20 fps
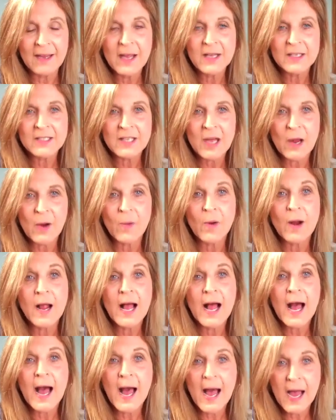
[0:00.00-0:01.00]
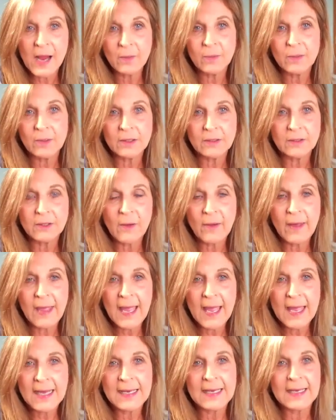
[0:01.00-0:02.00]
So I will go
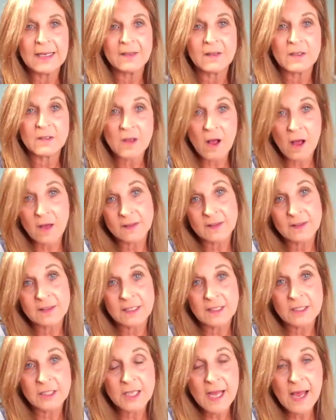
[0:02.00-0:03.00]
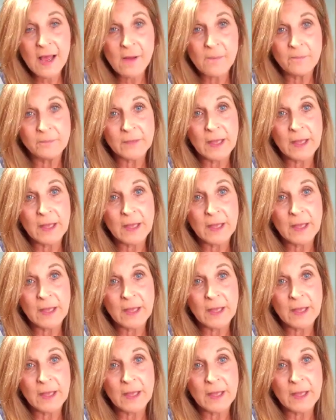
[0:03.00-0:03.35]
ahead and get this all stitched out,